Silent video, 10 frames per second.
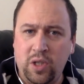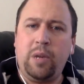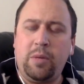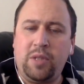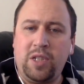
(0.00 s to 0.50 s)
The
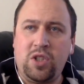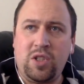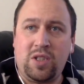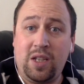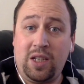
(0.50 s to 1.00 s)
Bible teaches
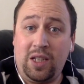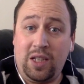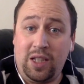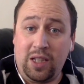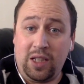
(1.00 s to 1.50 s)
us that
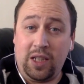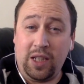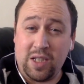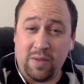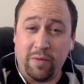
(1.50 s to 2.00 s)

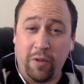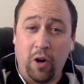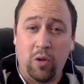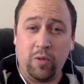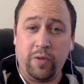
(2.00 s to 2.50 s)
he is
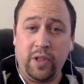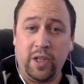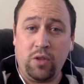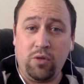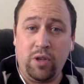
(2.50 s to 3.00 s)
involved
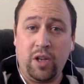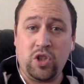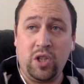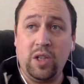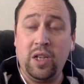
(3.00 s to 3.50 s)
in
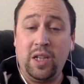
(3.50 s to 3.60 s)
creation.